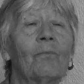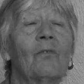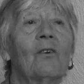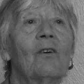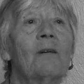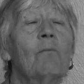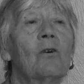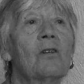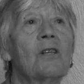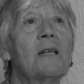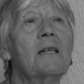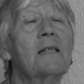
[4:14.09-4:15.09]
very
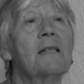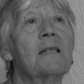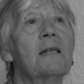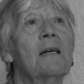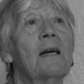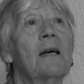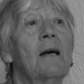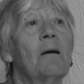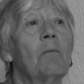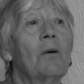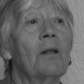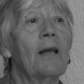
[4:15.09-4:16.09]
modest,
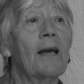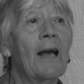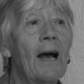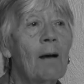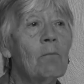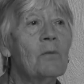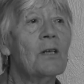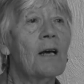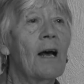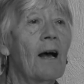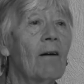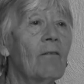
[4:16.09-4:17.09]
but they happened to
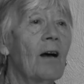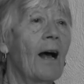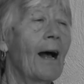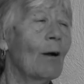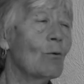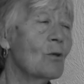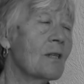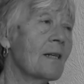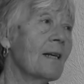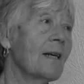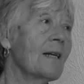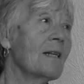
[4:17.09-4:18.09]
have a house
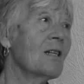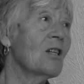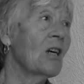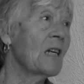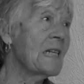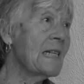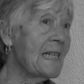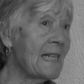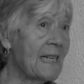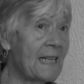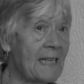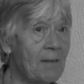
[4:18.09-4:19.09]
in
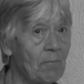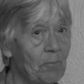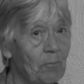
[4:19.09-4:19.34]
Dundee,